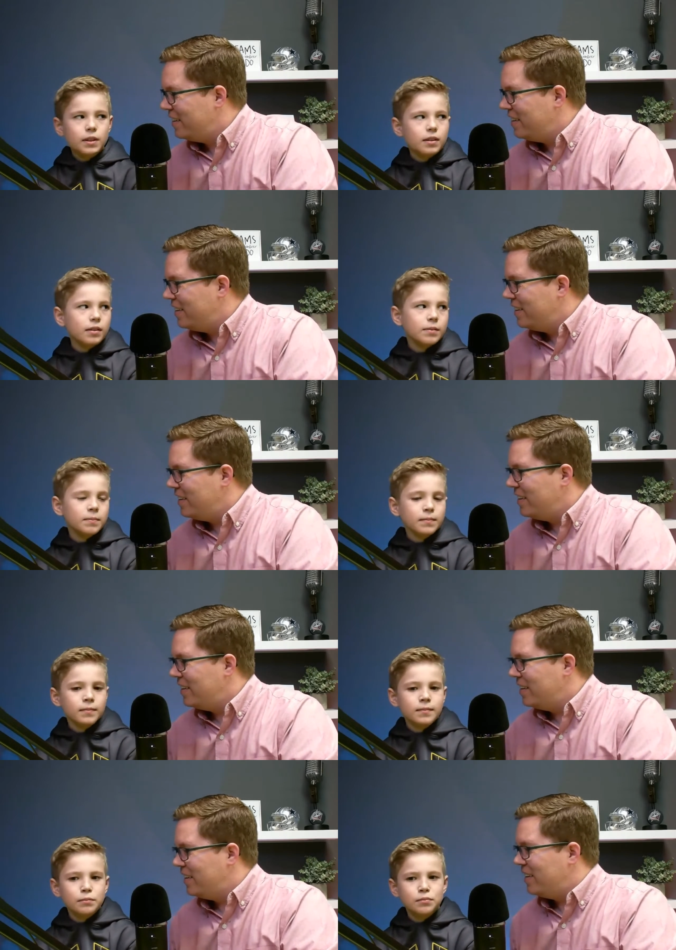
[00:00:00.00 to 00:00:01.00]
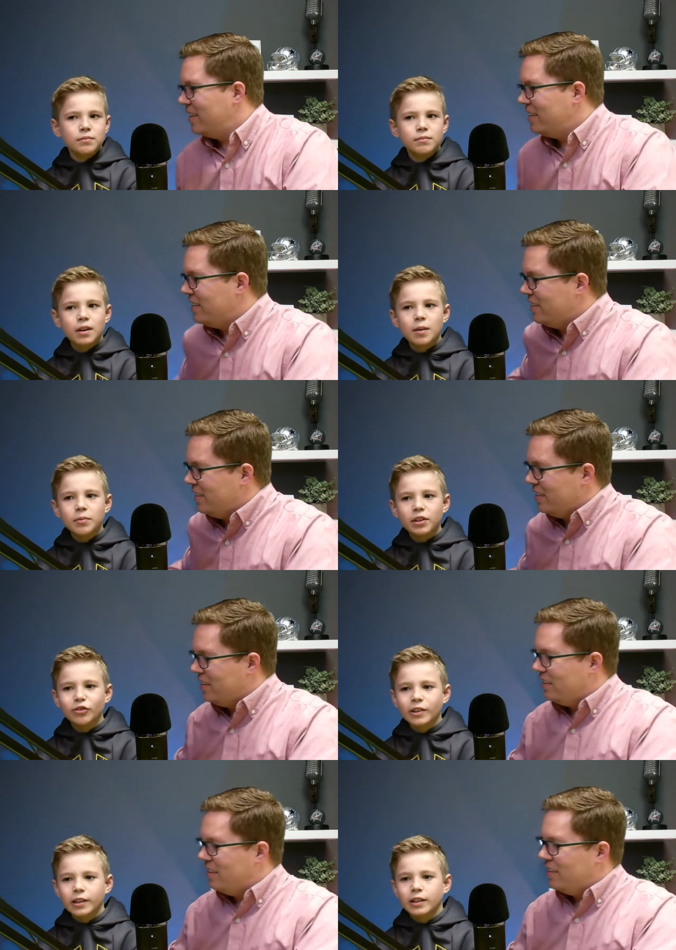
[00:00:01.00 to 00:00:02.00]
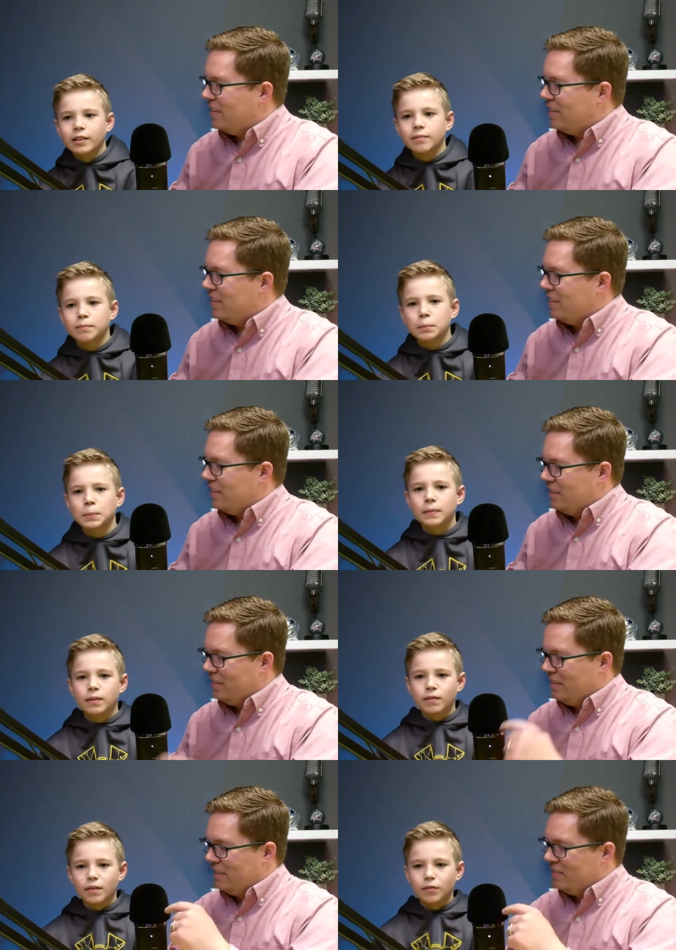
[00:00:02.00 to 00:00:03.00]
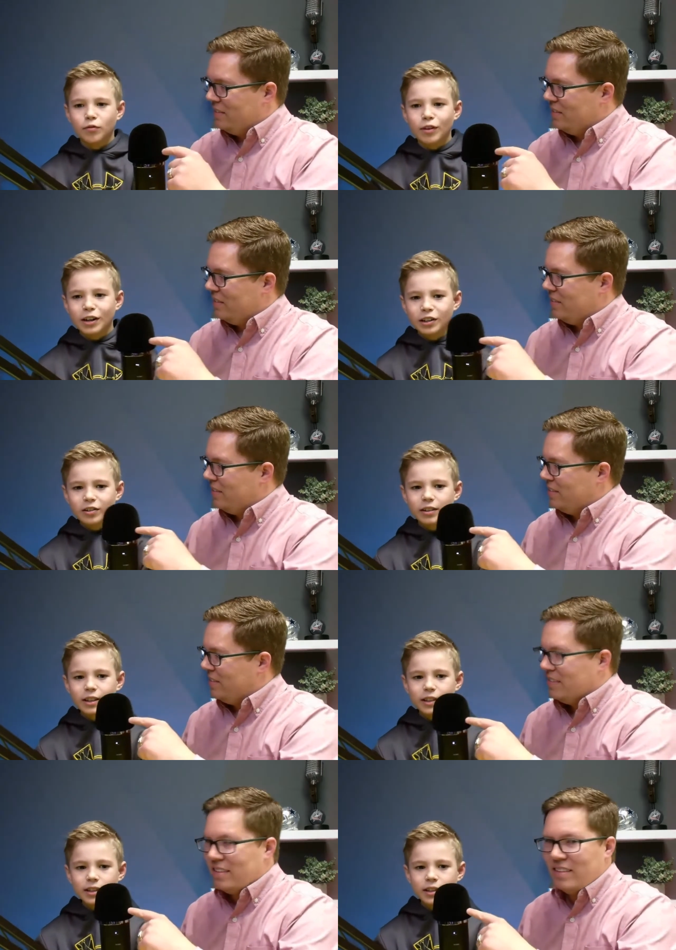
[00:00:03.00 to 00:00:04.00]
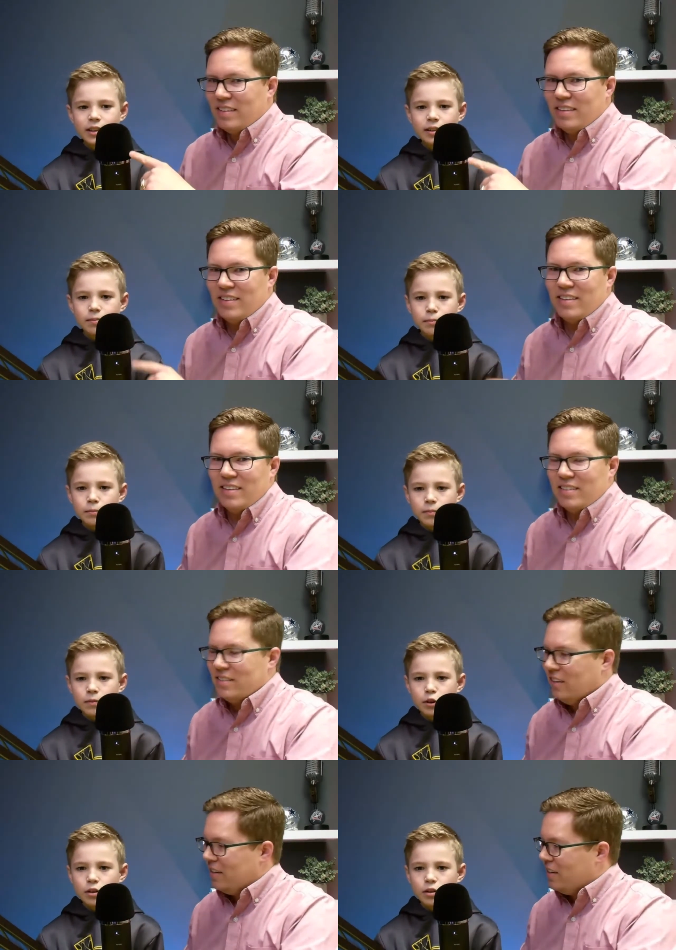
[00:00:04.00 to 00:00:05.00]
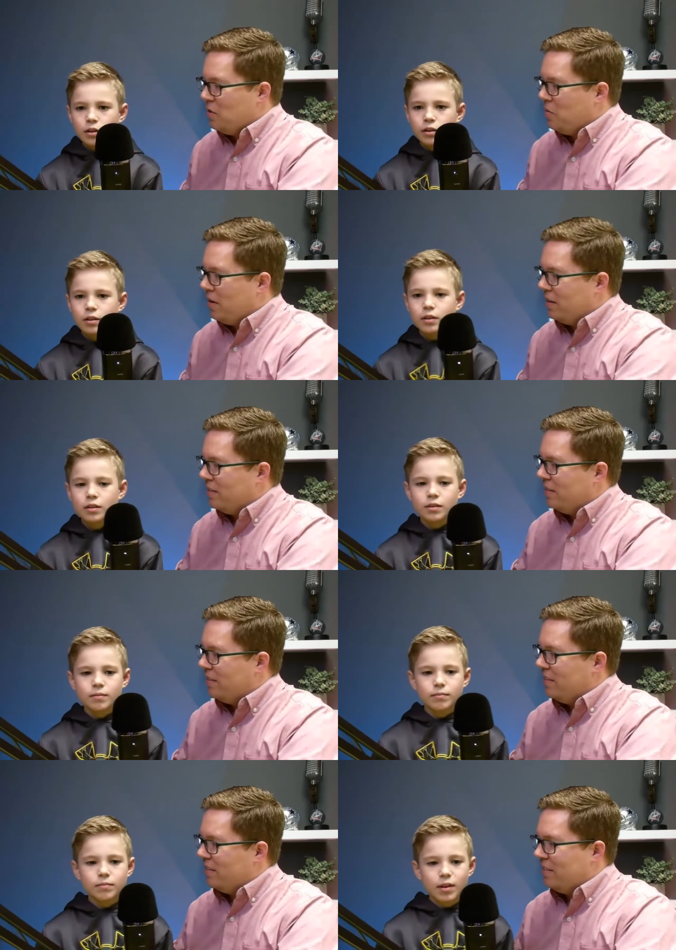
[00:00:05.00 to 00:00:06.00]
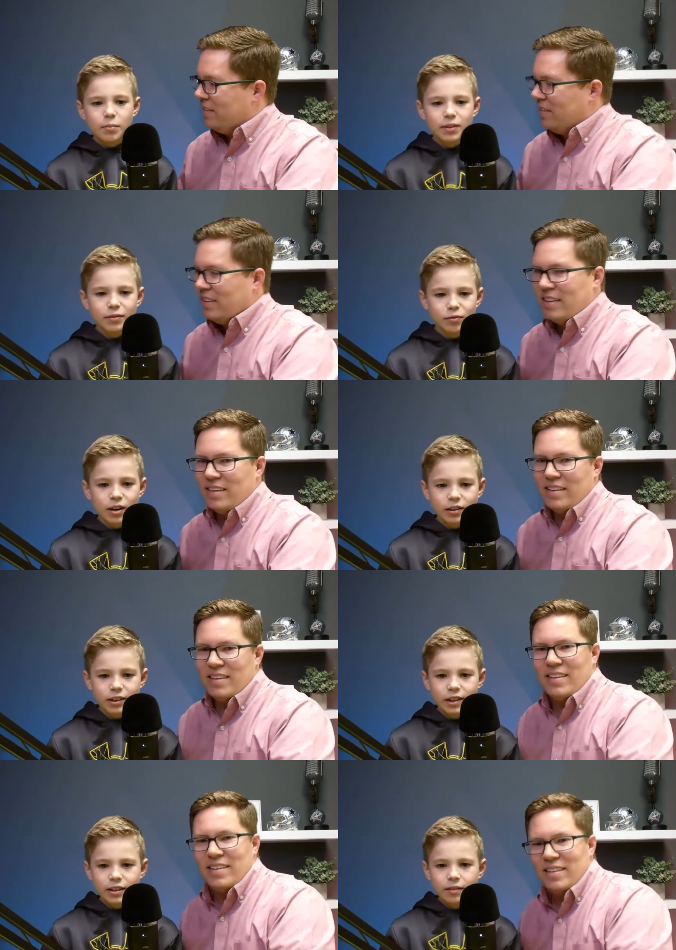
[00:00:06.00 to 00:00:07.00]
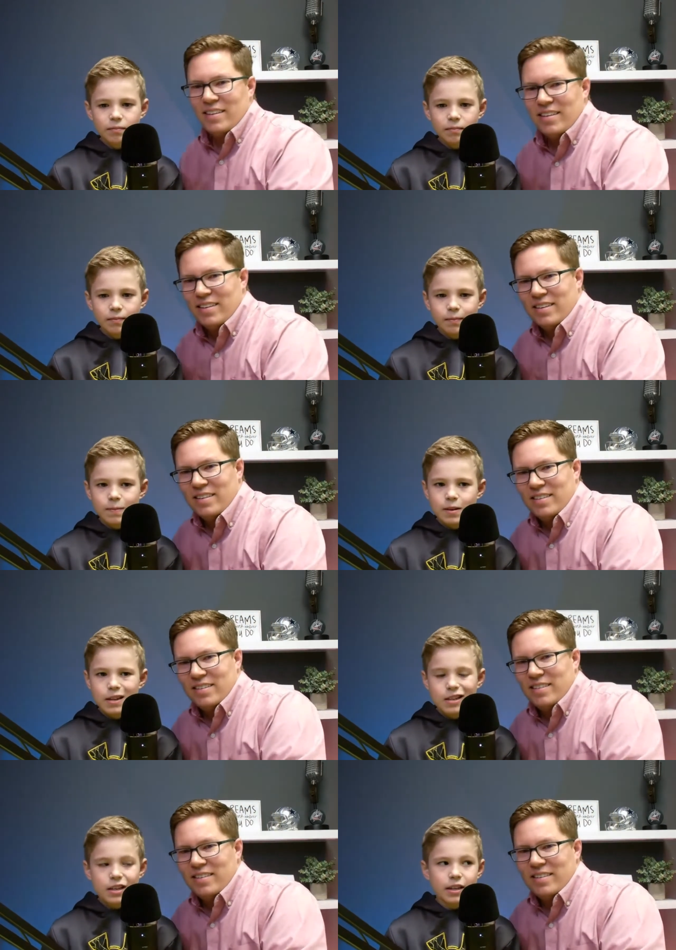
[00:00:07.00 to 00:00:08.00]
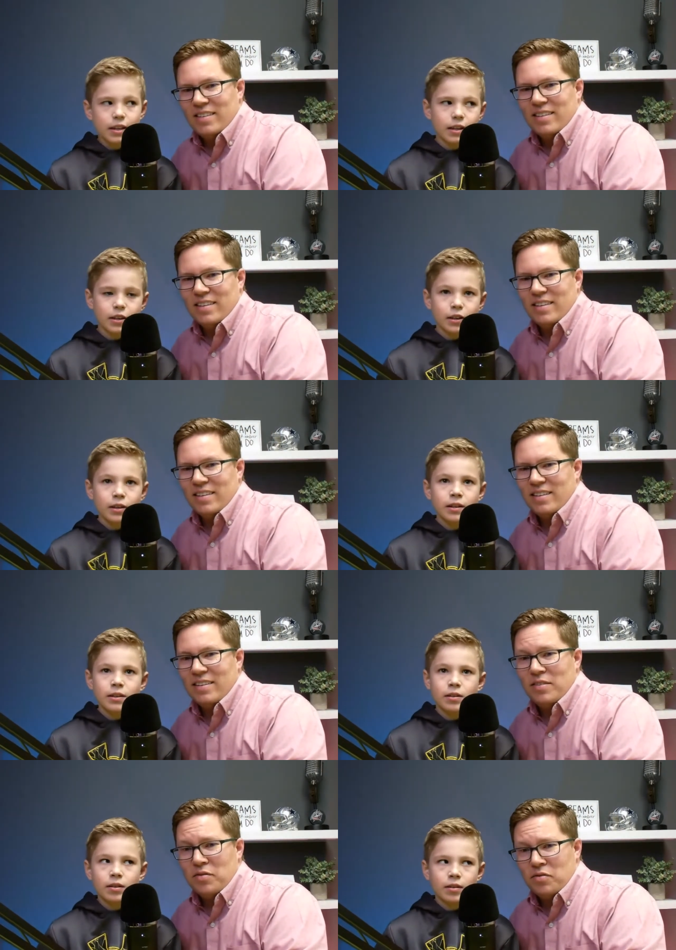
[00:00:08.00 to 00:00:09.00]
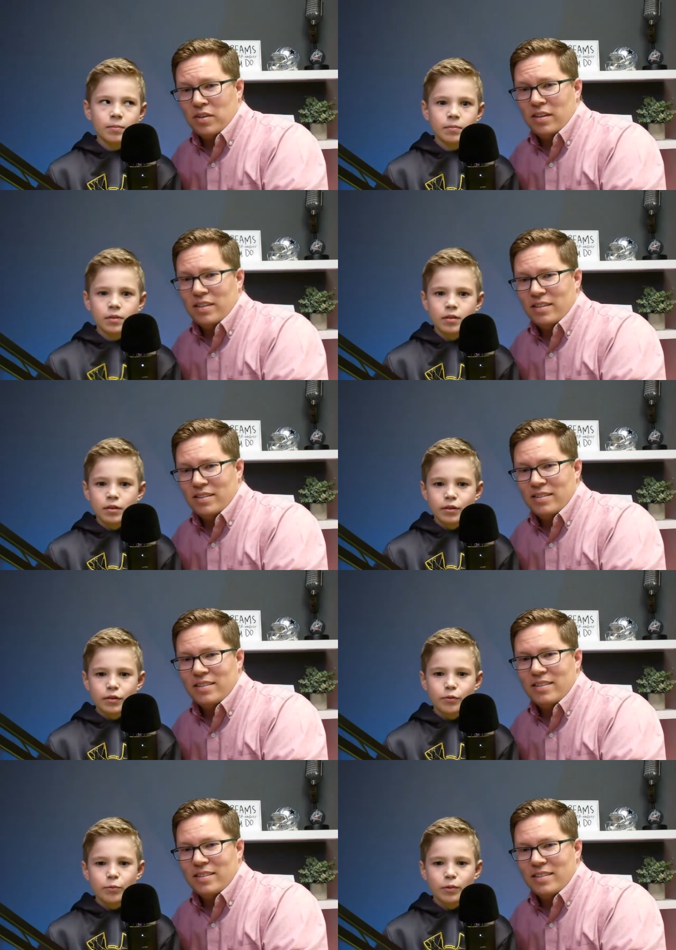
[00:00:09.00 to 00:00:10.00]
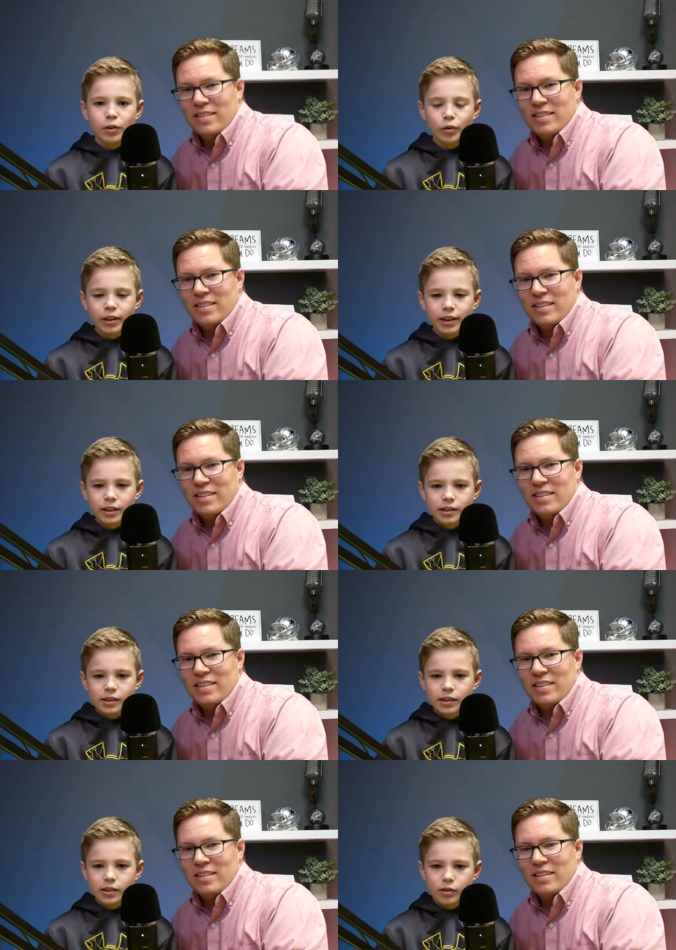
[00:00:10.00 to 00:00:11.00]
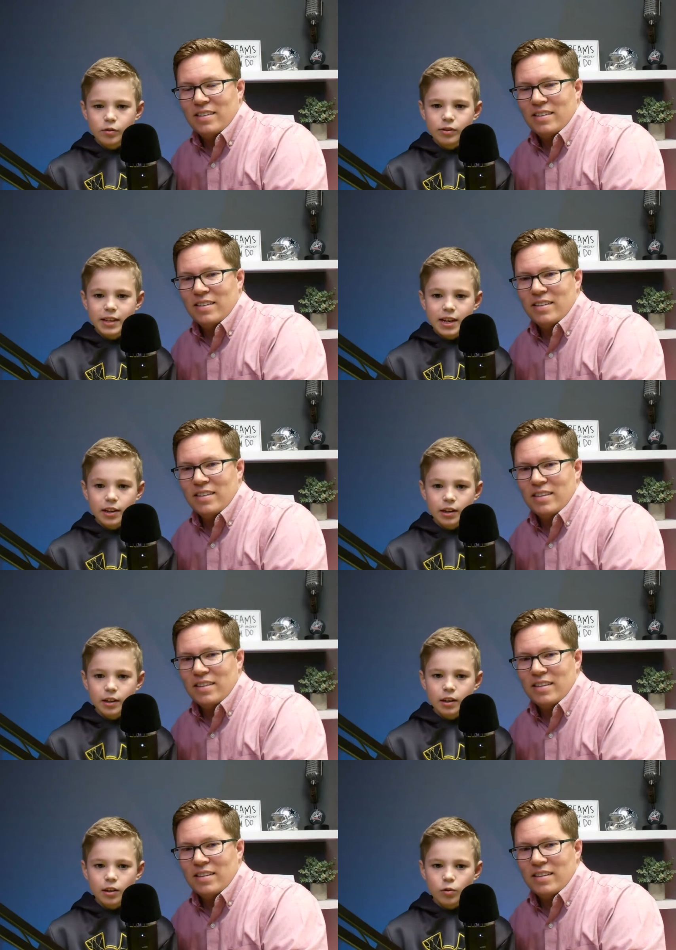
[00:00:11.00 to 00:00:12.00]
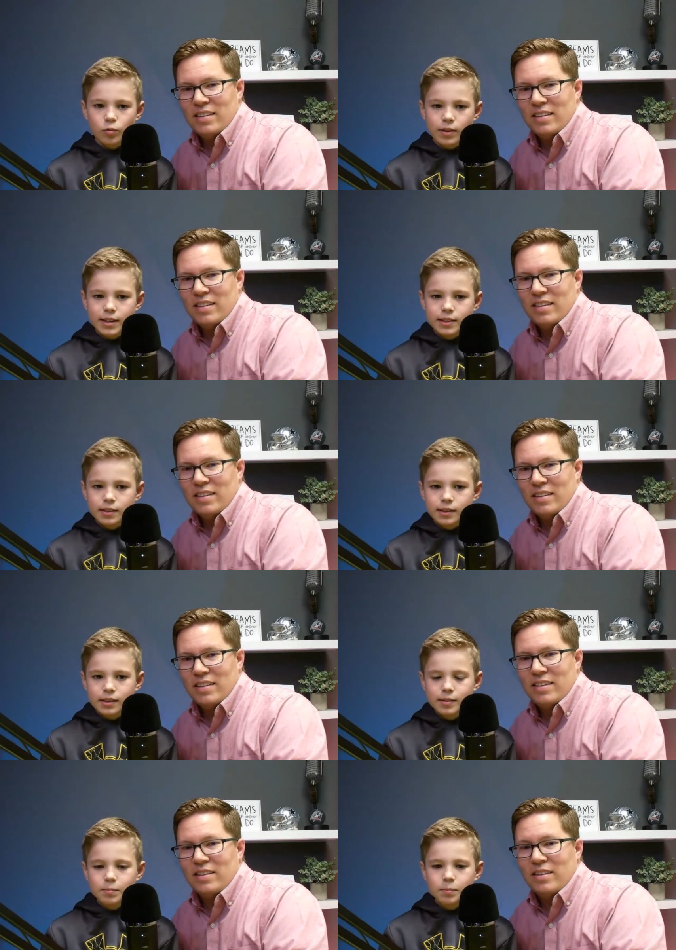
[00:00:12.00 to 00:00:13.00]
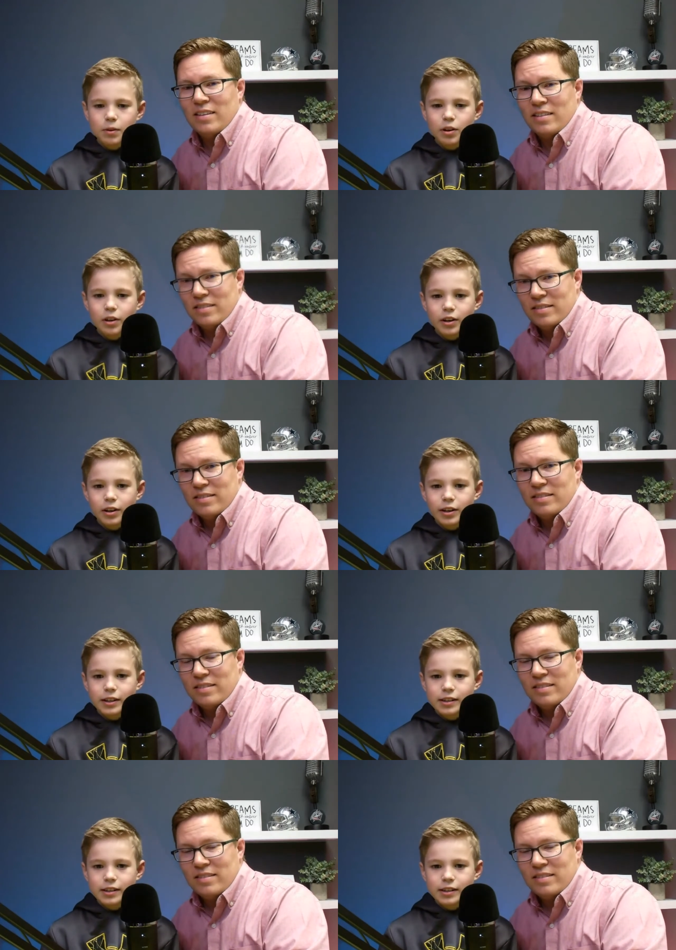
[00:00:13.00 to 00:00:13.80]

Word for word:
Speaker 1: Um, probably like friendly. Talking to the mic. Uh, probably friendly and um, willing to take risks, but